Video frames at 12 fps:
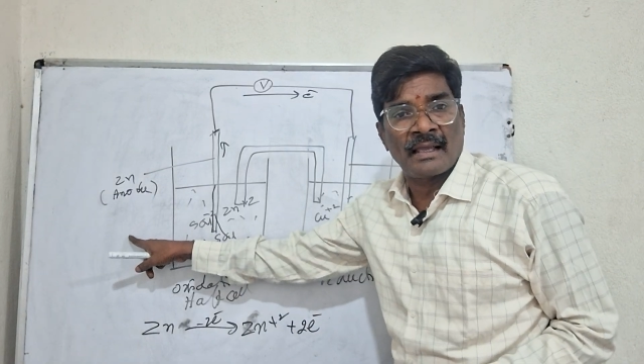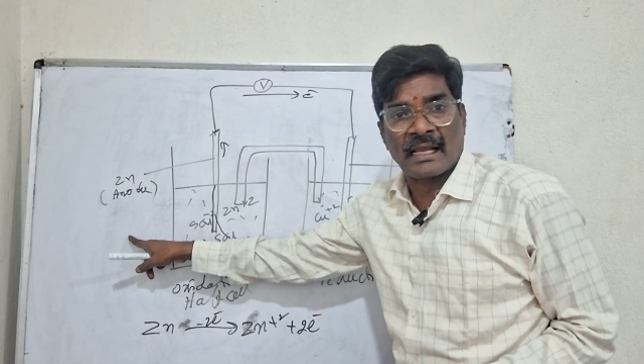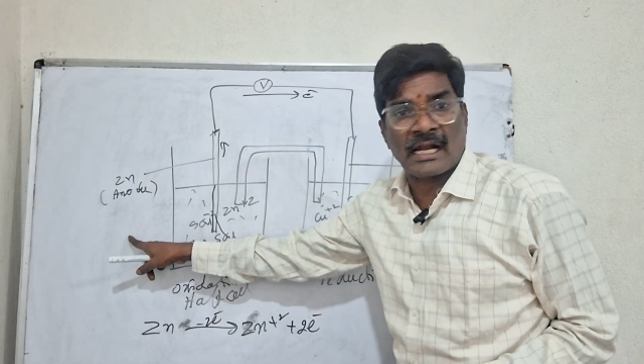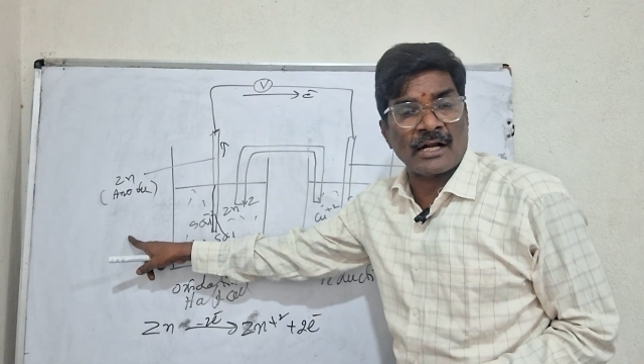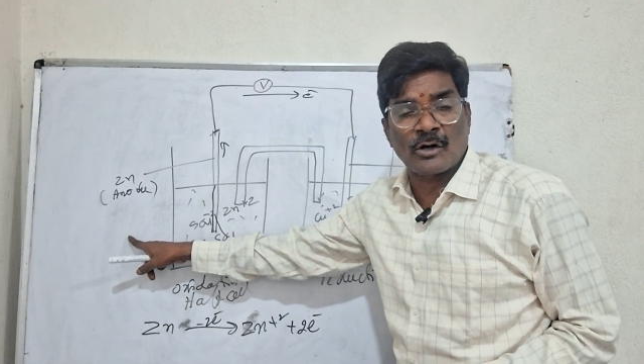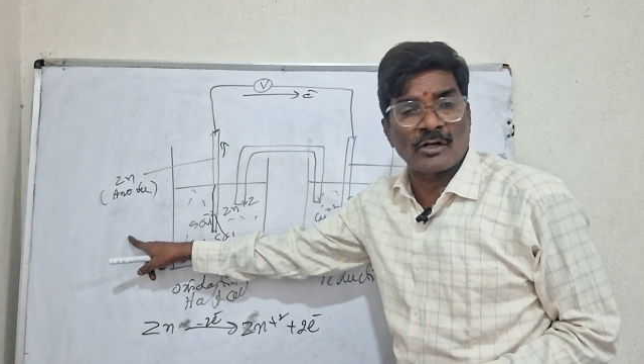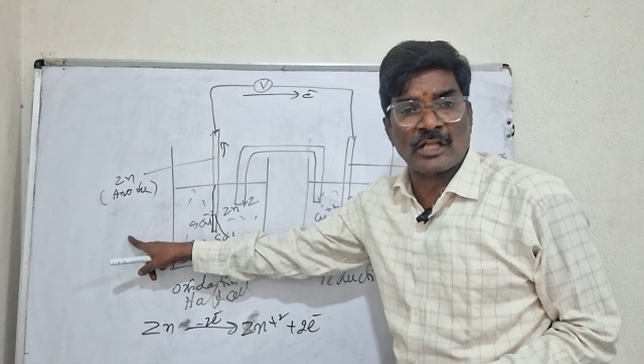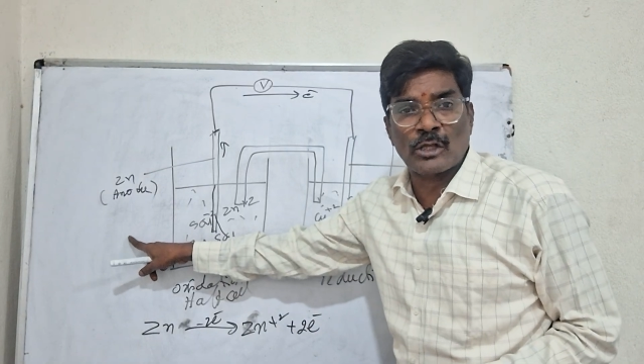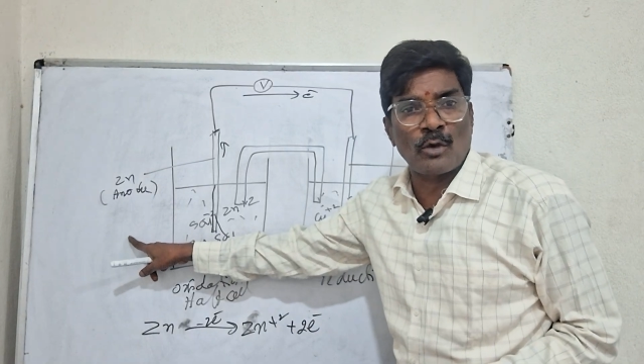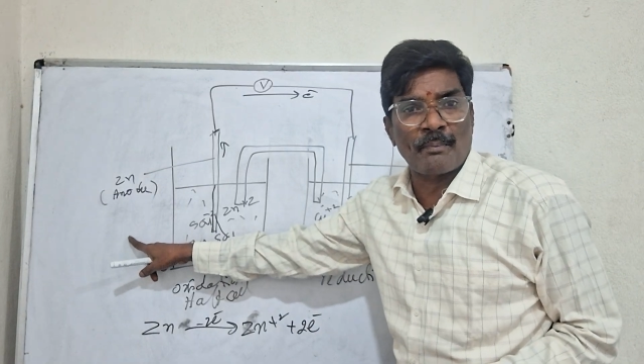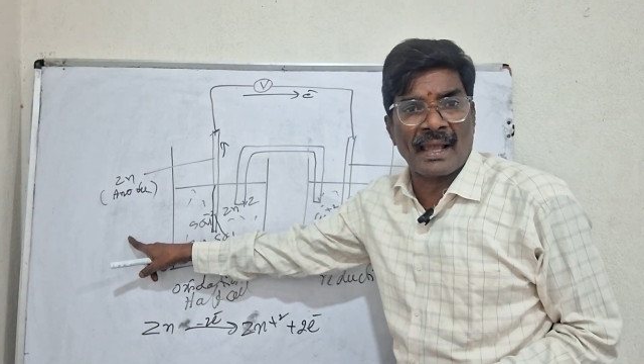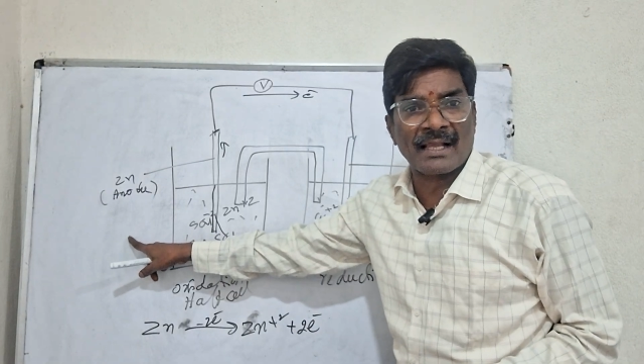According to the
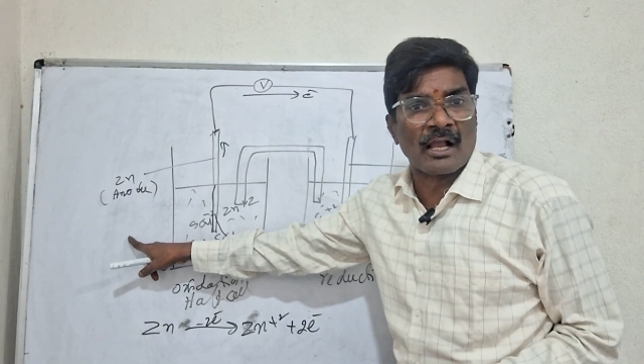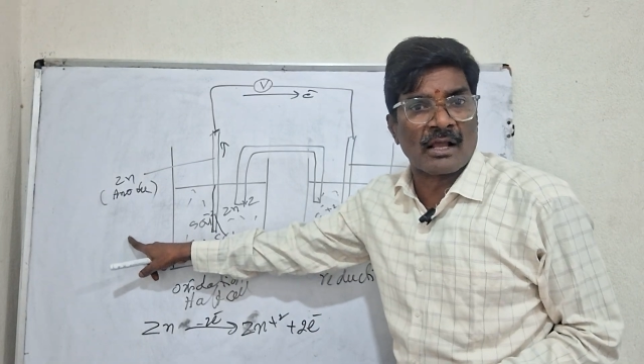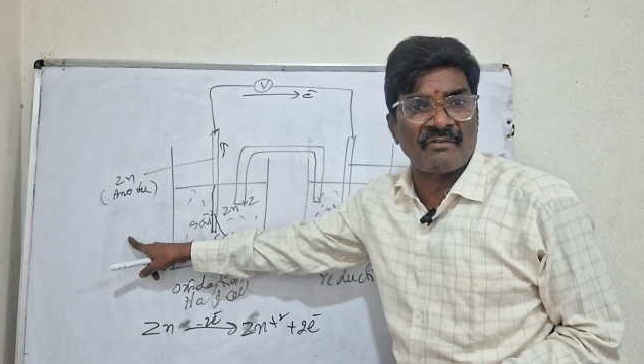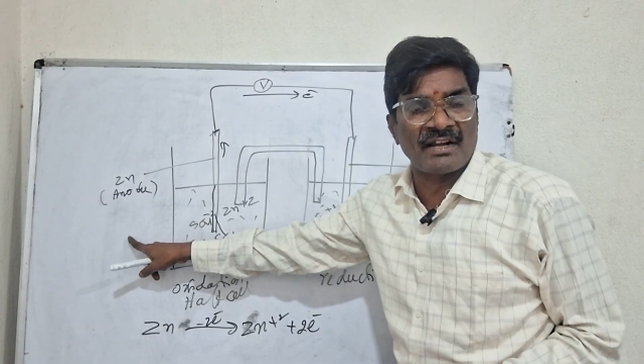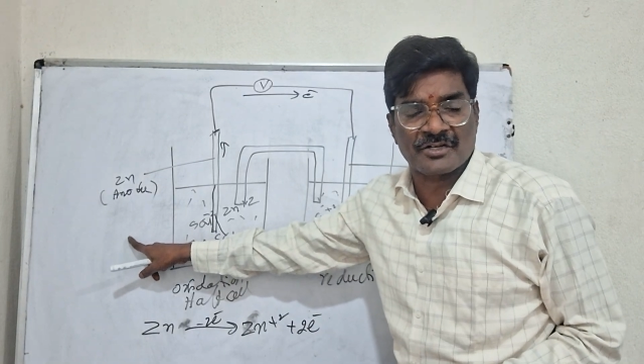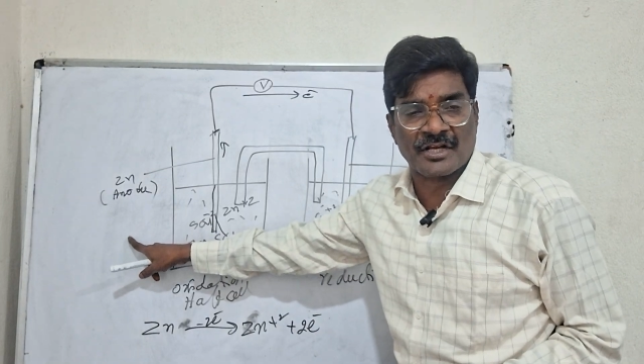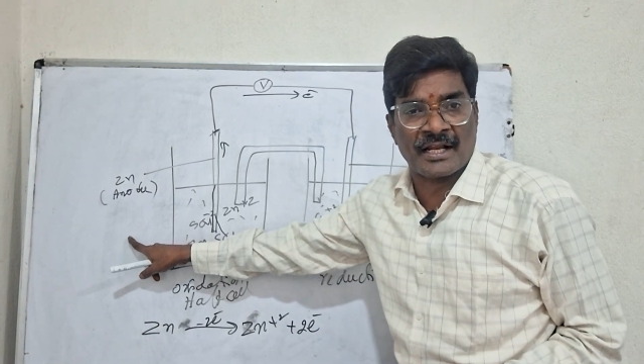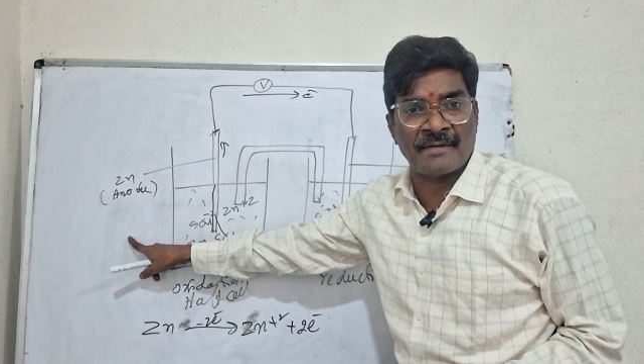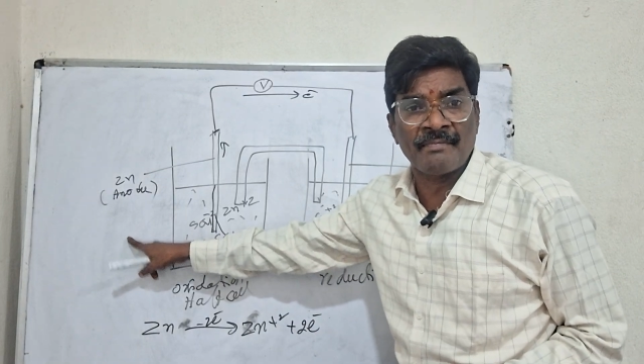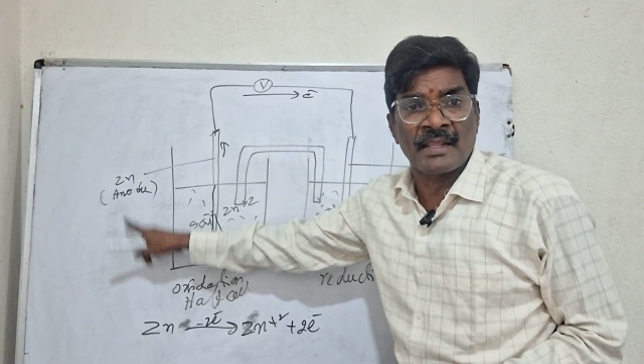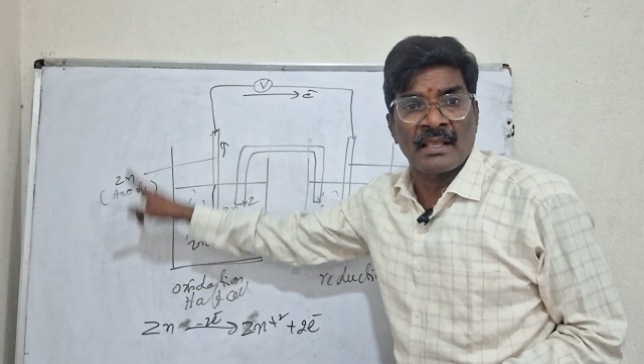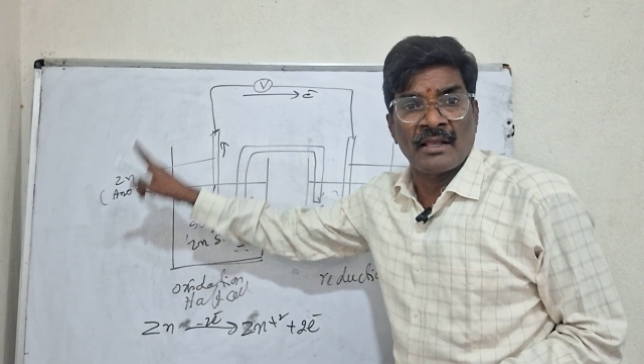UPAC
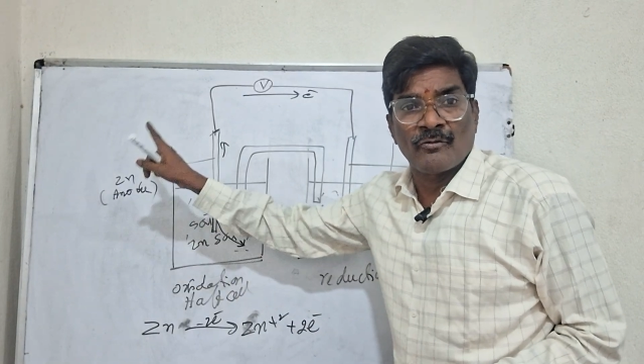convention,